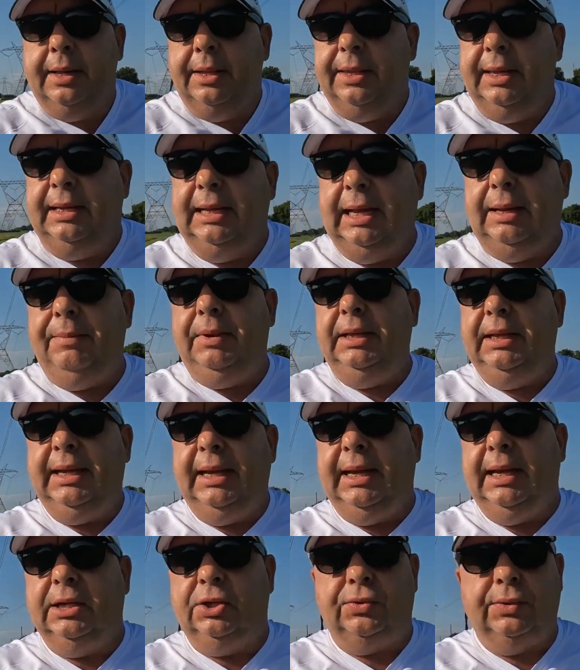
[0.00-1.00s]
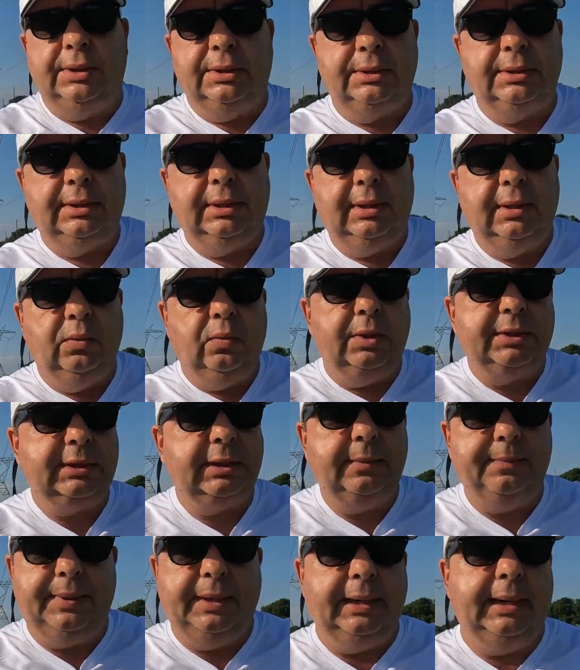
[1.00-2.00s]
They gave me the address. It
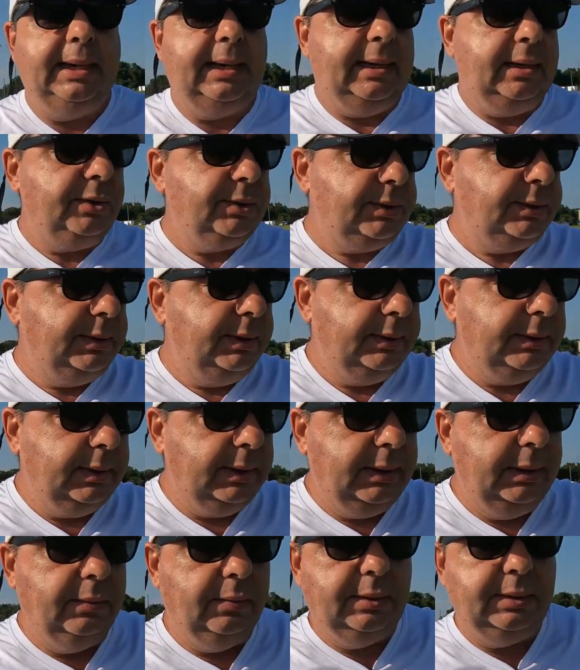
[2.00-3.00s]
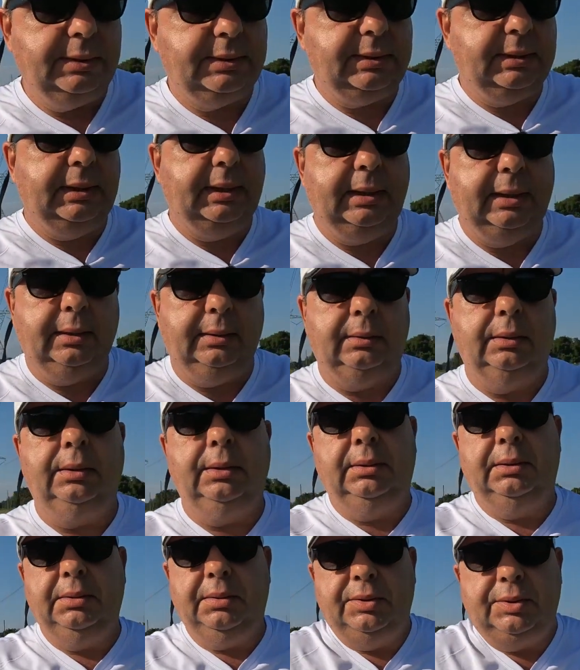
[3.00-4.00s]
wasn't a big house. It was a
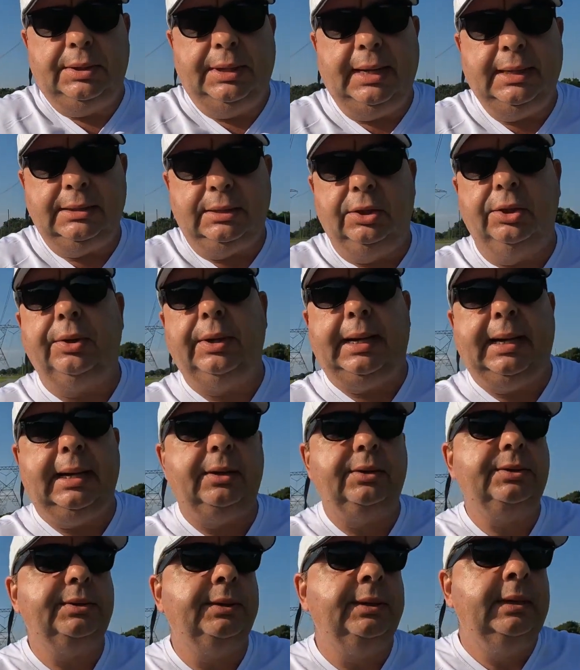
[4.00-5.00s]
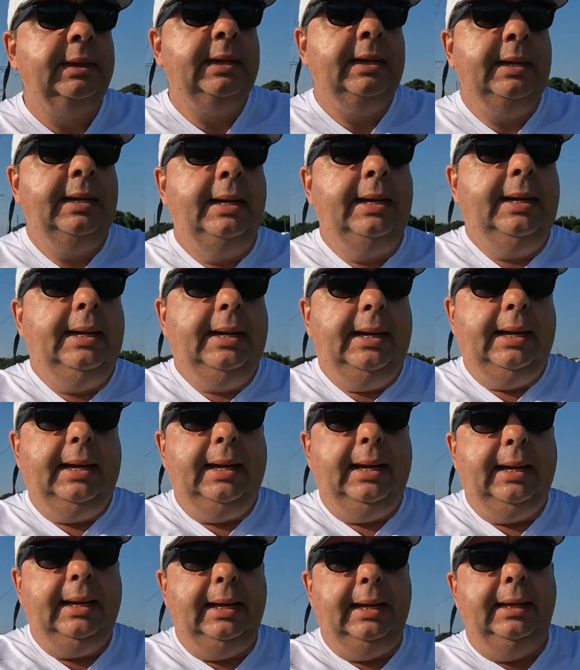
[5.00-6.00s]
nice little house.
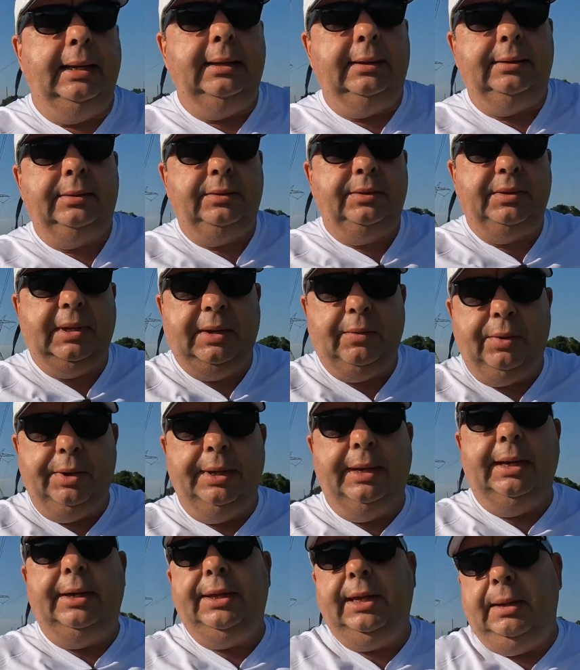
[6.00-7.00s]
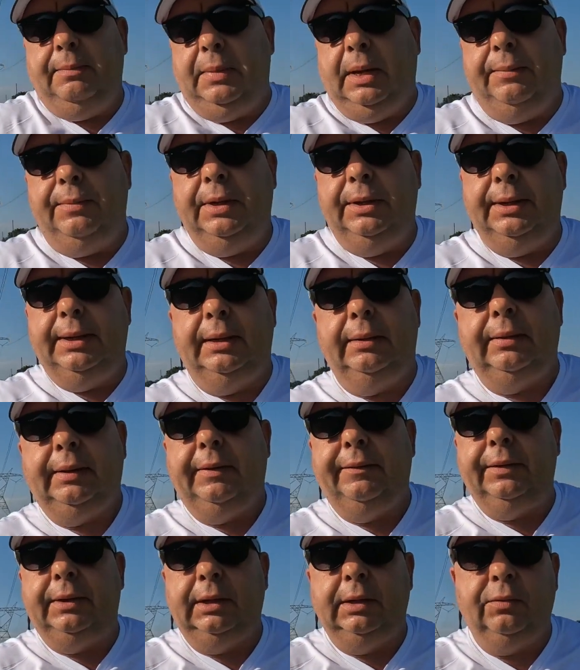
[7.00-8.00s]
And they were there, they met me there,
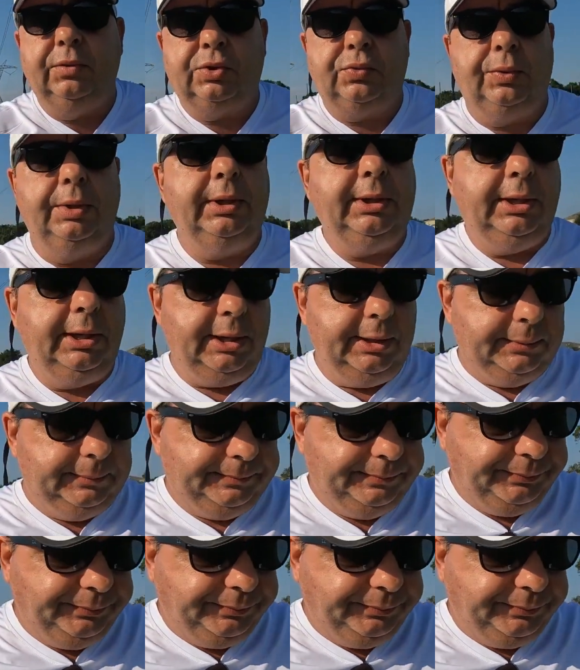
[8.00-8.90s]
everything was really good.